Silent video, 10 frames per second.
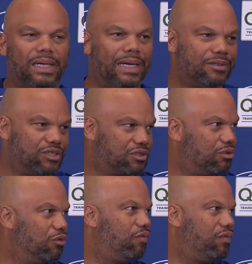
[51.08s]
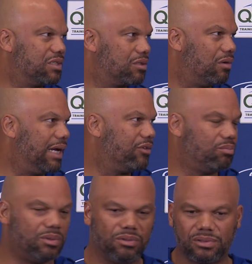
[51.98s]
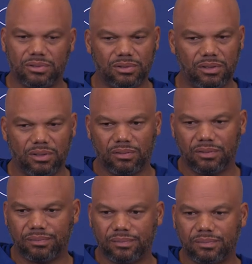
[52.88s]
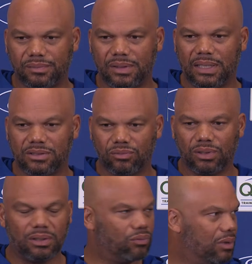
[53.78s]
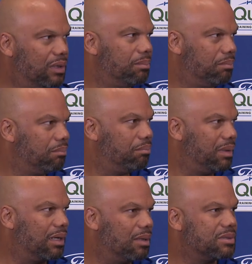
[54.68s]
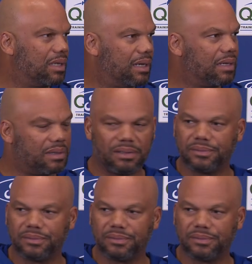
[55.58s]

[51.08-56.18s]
and just those physical attributes, you know, he has really, really big upside, I think.